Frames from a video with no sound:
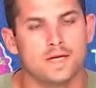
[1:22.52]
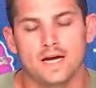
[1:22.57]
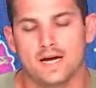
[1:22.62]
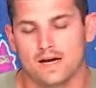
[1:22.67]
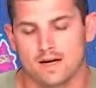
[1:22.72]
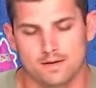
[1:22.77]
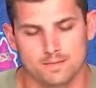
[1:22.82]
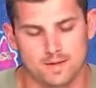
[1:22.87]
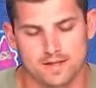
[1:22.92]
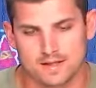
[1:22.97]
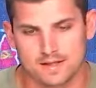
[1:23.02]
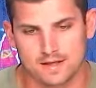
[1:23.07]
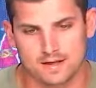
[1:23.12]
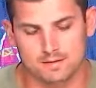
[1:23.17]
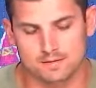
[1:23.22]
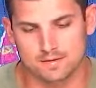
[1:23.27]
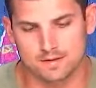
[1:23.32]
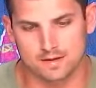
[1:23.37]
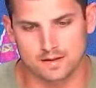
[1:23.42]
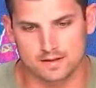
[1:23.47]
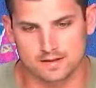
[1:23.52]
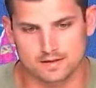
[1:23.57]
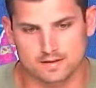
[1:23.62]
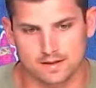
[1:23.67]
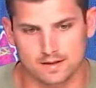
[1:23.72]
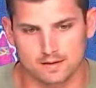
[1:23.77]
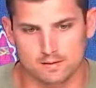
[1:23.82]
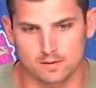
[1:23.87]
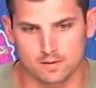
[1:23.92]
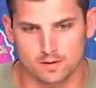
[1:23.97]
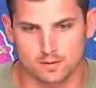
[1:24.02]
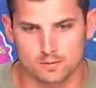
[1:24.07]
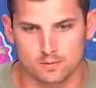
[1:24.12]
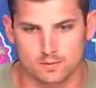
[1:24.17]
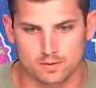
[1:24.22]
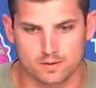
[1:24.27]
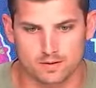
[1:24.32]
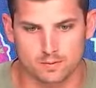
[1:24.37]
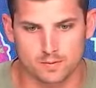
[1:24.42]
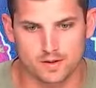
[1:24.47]
Yeah, I mean, that, like I said,
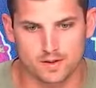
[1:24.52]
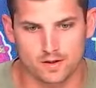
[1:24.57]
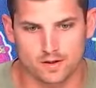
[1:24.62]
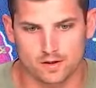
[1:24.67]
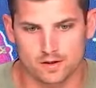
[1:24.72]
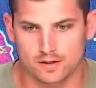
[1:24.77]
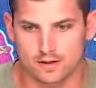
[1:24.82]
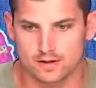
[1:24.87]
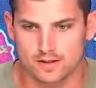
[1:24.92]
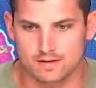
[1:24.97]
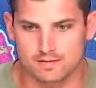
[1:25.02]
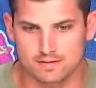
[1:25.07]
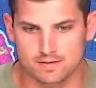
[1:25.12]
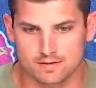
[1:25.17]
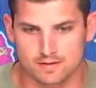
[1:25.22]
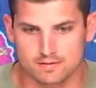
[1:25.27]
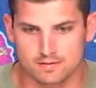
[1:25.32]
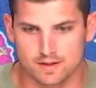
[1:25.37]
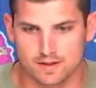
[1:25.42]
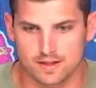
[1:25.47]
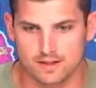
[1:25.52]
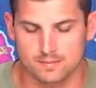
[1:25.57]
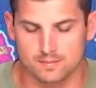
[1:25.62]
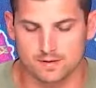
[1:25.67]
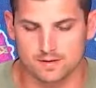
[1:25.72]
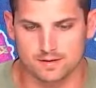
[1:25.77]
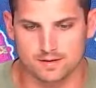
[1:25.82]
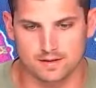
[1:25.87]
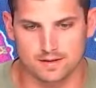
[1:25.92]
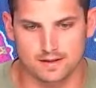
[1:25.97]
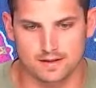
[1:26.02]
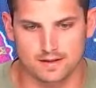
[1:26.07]
we are a good defensive team, and